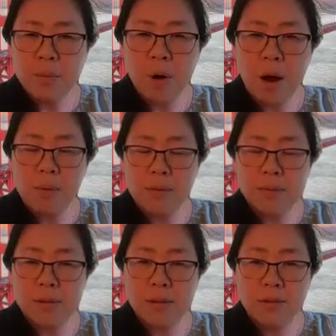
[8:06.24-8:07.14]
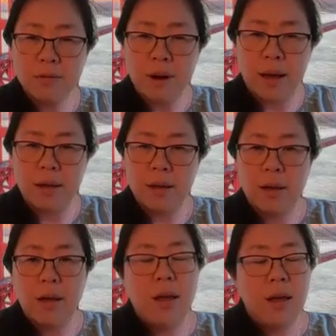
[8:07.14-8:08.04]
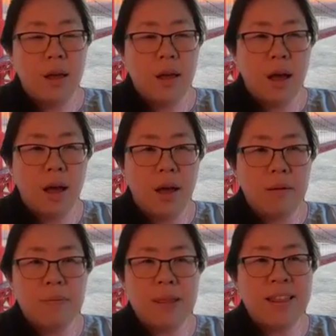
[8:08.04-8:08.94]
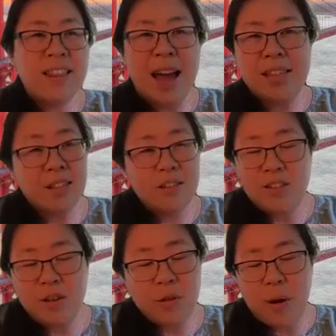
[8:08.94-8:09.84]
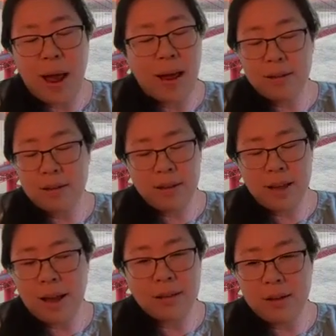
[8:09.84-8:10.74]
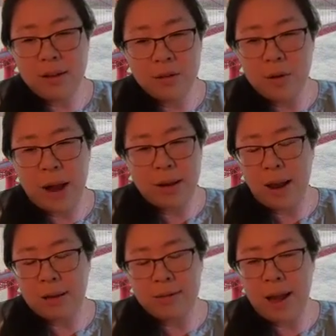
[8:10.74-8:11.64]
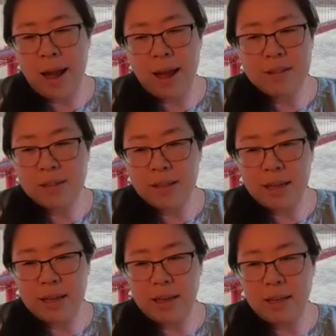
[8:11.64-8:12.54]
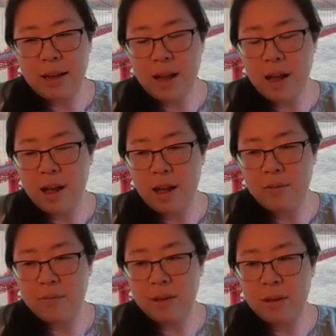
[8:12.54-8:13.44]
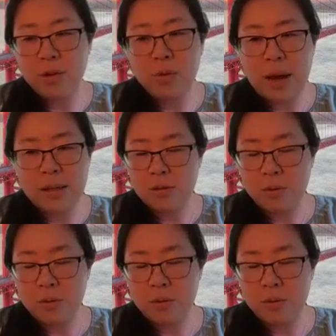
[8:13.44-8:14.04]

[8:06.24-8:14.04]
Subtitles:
problems, right? But that's I haven't seen the U.S.